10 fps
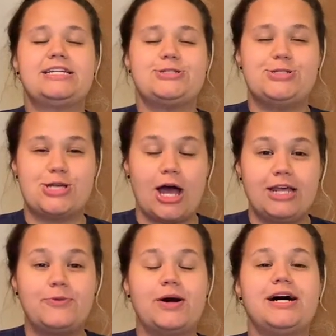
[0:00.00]
Johnny
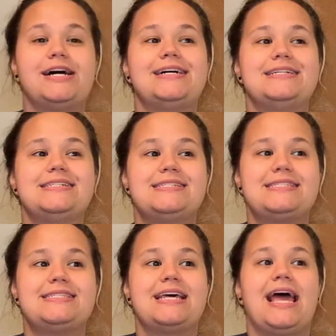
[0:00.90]

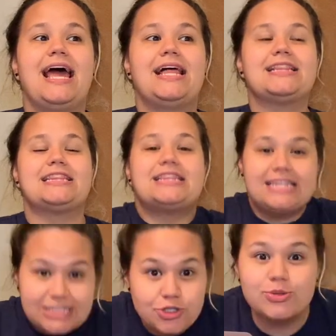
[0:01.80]
was
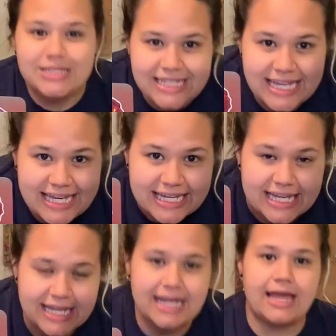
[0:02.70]

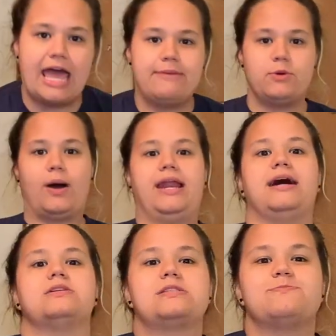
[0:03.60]
literally Amy
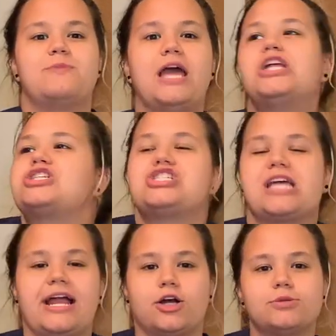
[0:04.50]
Winehouse. He looked just like her.